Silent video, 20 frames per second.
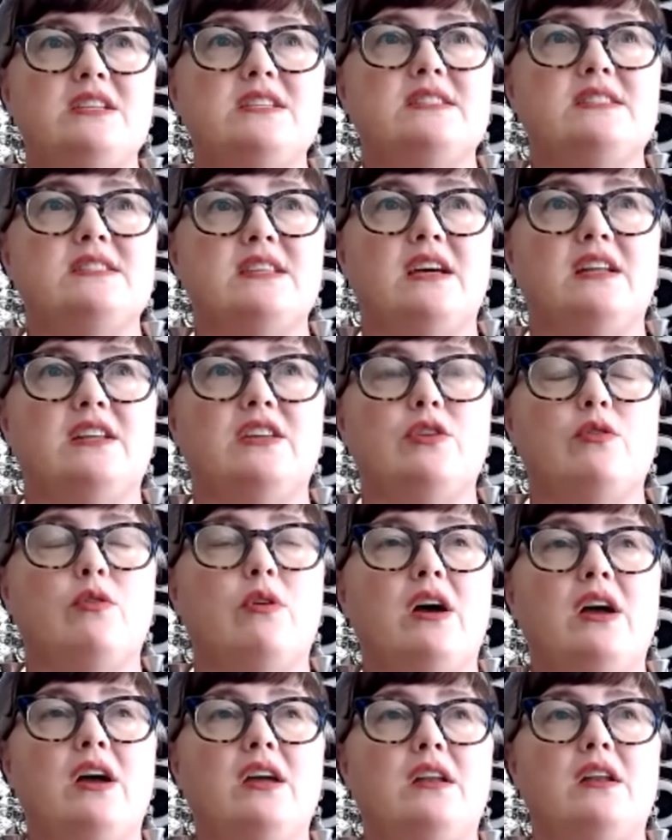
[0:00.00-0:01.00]
it, it
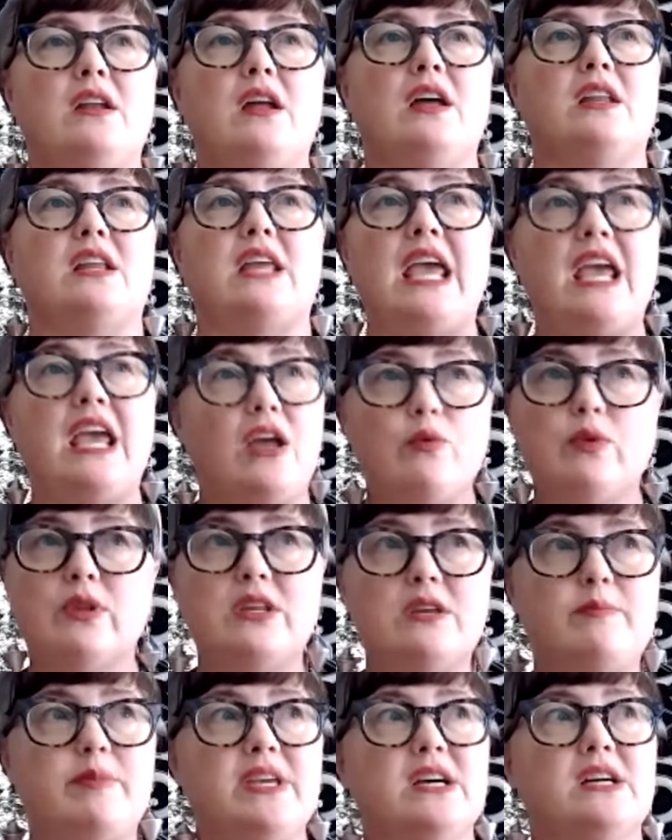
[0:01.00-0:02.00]
can't really be
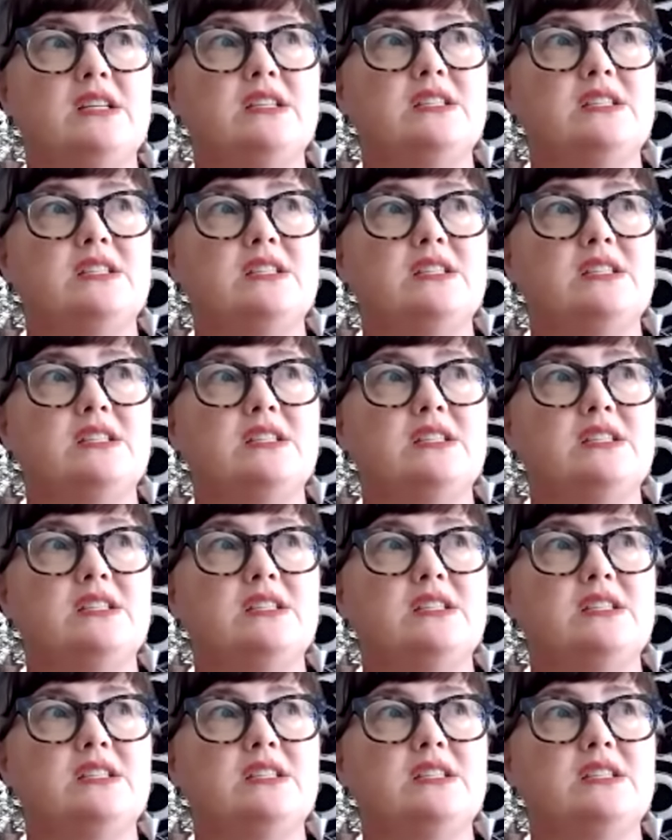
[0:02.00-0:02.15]
undone